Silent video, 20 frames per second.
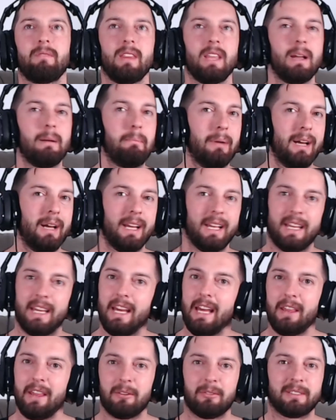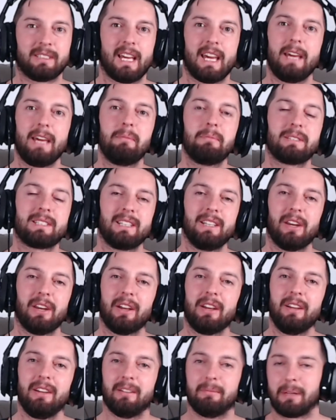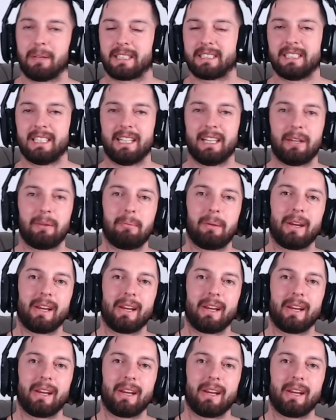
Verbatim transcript: But yeah, there was heaps, you know, mixing a little bit of